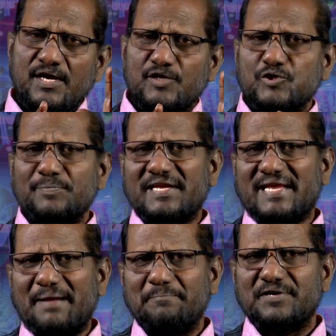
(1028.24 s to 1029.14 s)
It should be
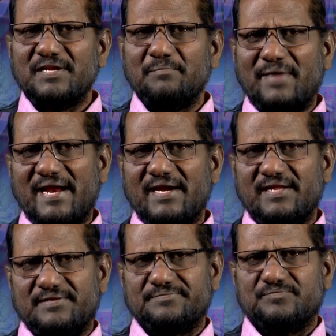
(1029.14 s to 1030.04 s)
kept in
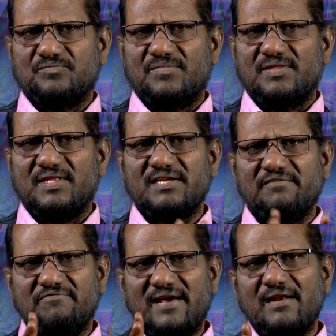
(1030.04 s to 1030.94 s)
mind that
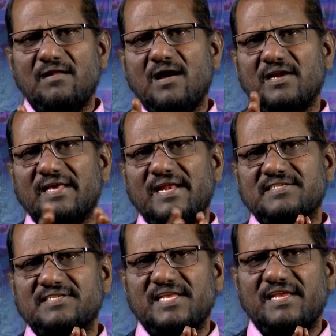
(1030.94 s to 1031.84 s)
a well
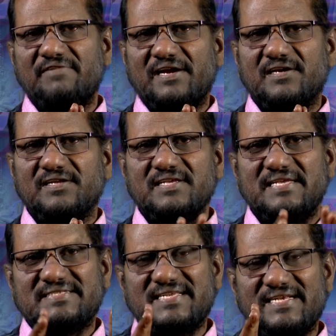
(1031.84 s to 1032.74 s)
organized event
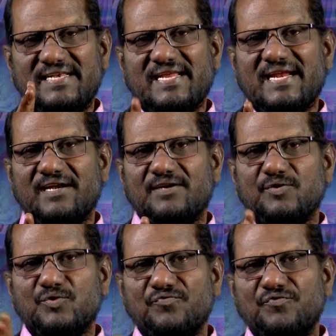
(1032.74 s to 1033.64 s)
is the
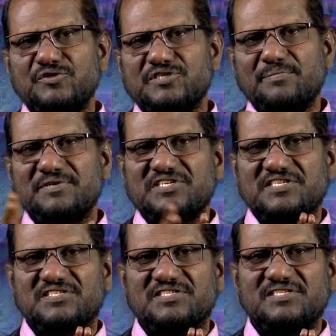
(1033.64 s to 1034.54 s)
ticket to future
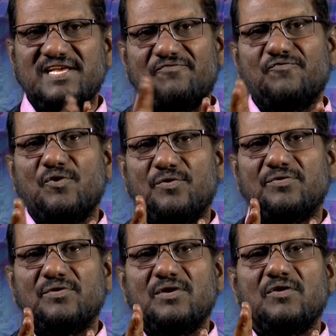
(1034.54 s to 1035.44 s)
business.
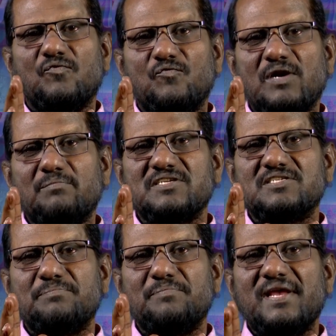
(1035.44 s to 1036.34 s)
Therefore, one
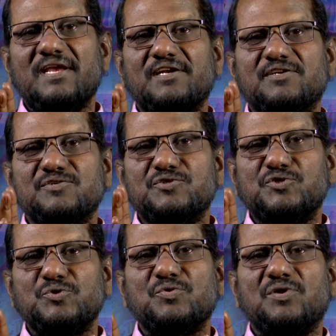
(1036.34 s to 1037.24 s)
must make it
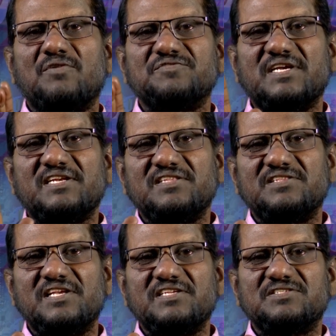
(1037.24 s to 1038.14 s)
sure of certain
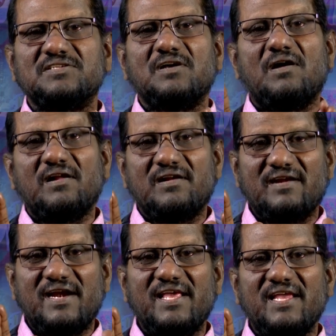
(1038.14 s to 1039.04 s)
things are
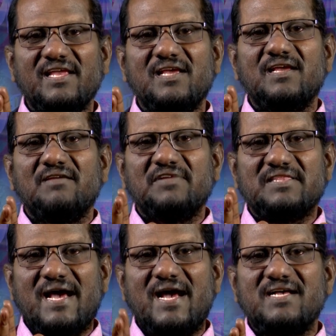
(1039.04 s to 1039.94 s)
ready
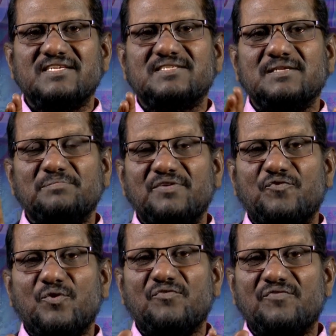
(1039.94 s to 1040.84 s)
with us
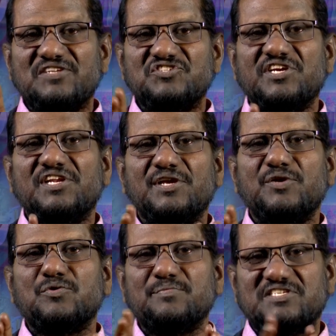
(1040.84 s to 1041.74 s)
before venturing
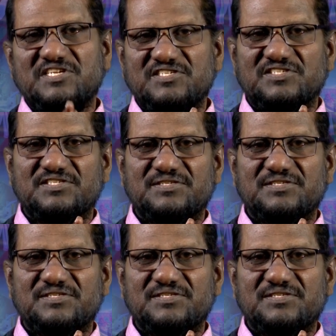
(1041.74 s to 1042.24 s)
into business.